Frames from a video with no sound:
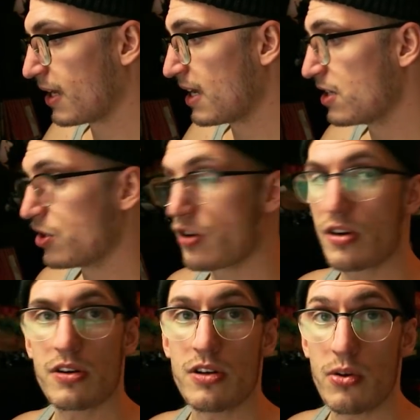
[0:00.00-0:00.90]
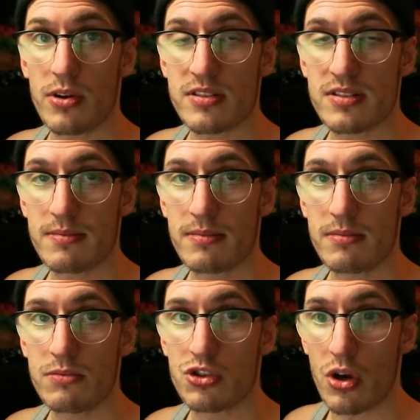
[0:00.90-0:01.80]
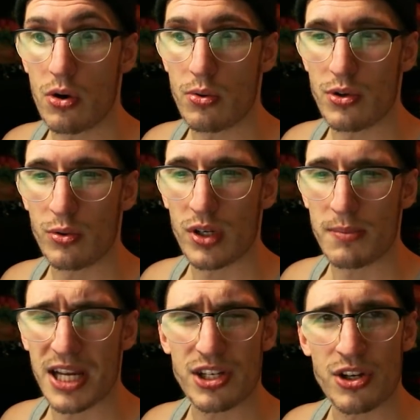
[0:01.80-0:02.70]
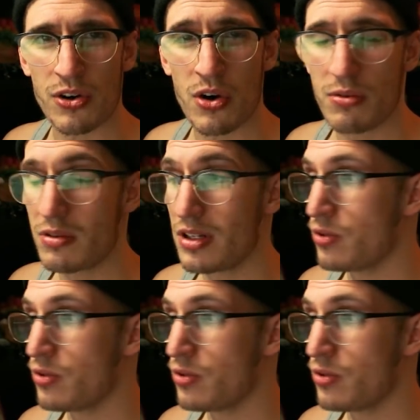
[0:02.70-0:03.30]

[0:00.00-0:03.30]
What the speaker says: in your noise, so you can make it your own.